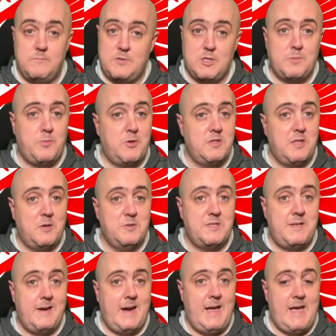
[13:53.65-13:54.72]
Just put those
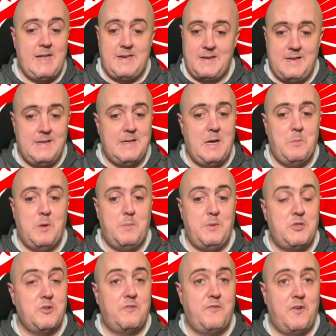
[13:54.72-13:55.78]
in your head, and we'll be
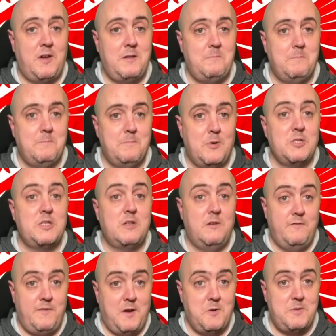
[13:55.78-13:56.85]
just fine. Much
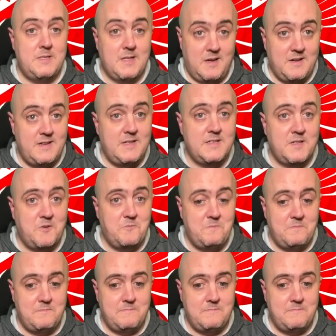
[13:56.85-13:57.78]
love, folks. Talk to you soon.